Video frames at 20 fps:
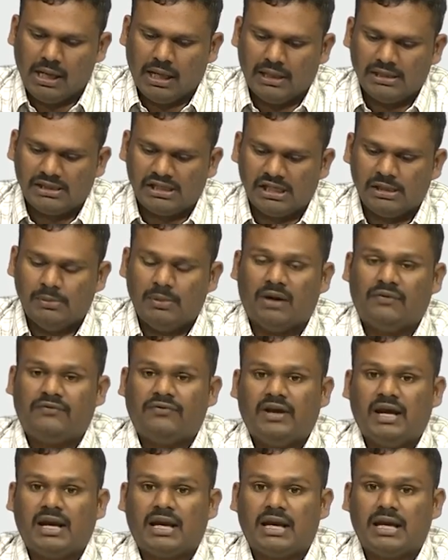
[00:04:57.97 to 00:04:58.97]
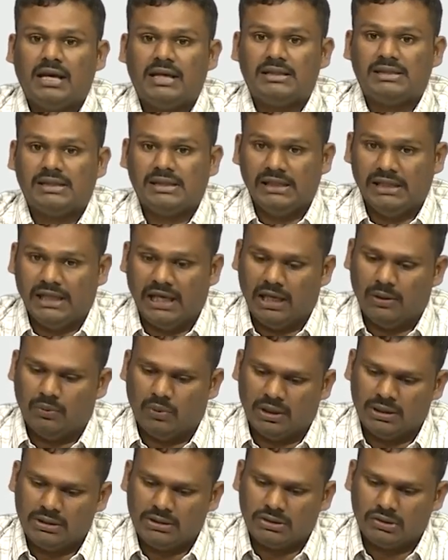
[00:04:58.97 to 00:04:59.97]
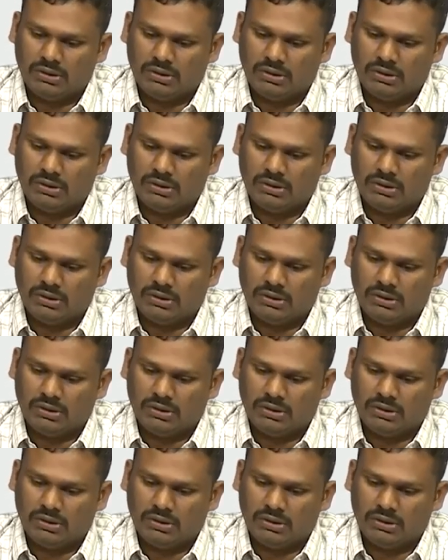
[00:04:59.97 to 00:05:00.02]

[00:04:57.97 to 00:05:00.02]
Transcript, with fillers: and sigma of A k is A1.